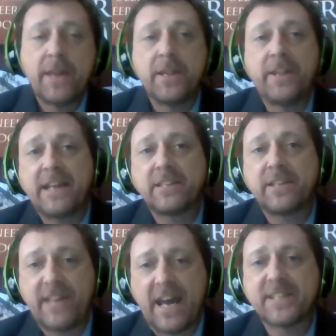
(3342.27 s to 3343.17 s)
and then that
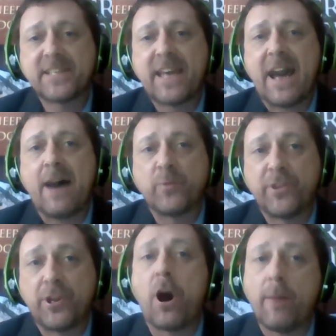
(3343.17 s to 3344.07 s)
that is capped
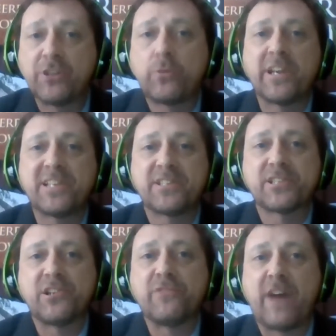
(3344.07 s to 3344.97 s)
with an AAMA
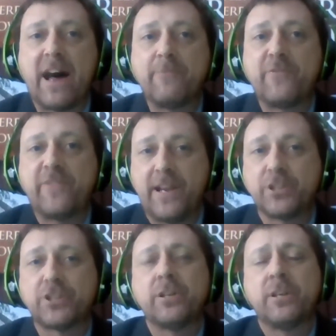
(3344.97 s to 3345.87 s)
2605
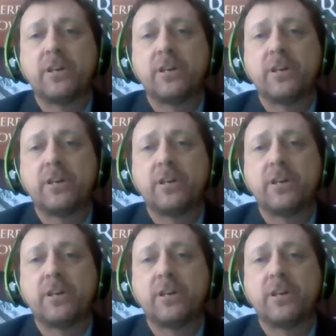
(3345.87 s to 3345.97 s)
finish,